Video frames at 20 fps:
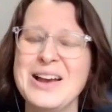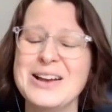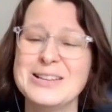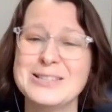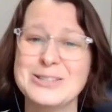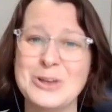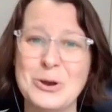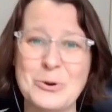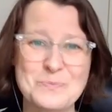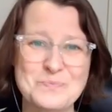
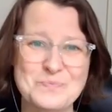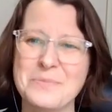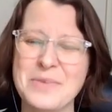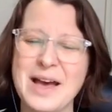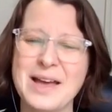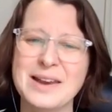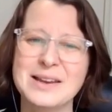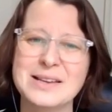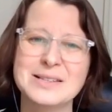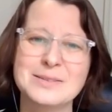So
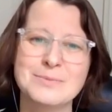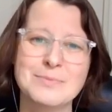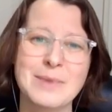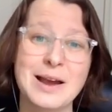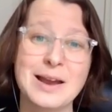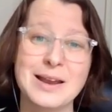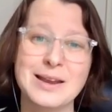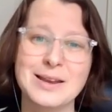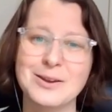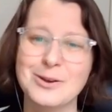that is
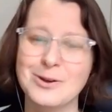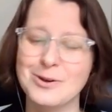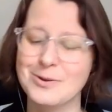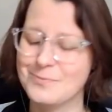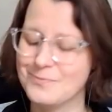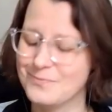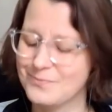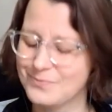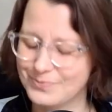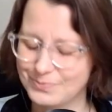my
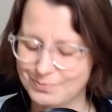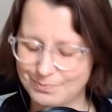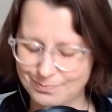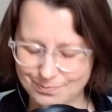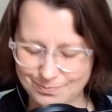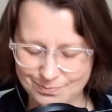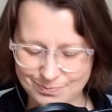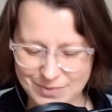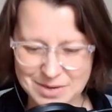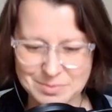
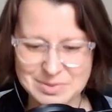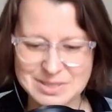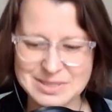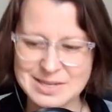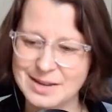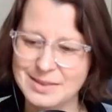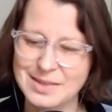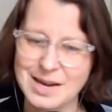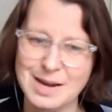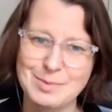big
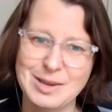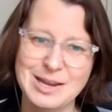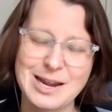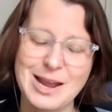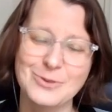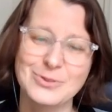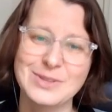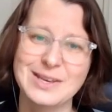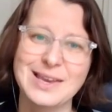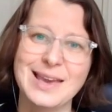mistake that I made
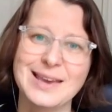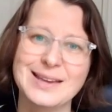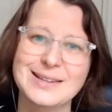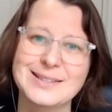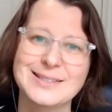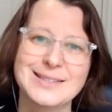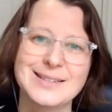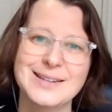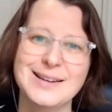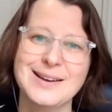out the
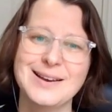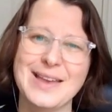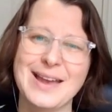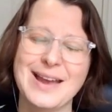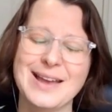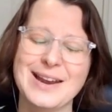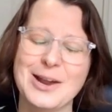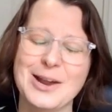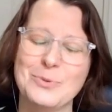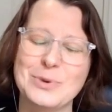gate.
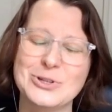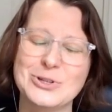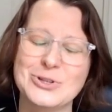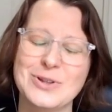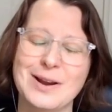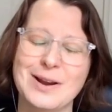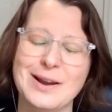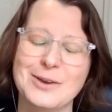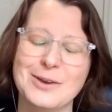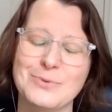And I wish
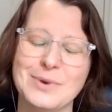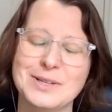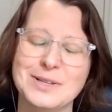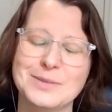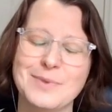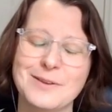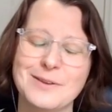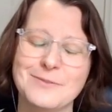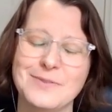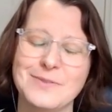that I had
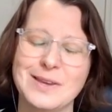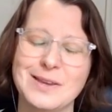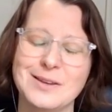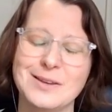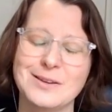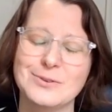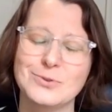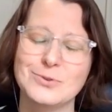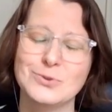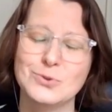raised my
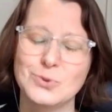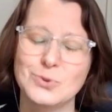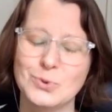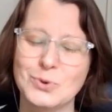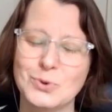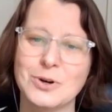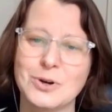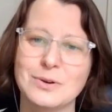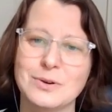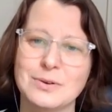fee
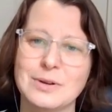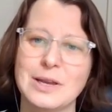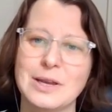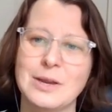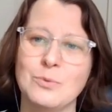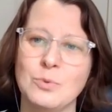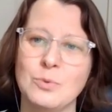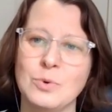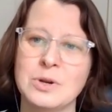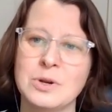sooner.
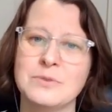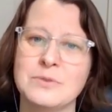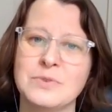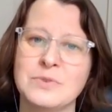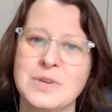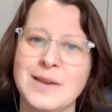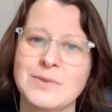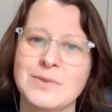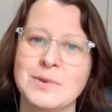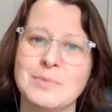It would
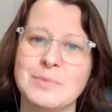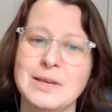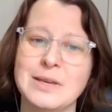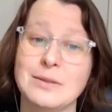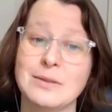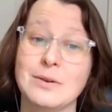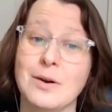have given me the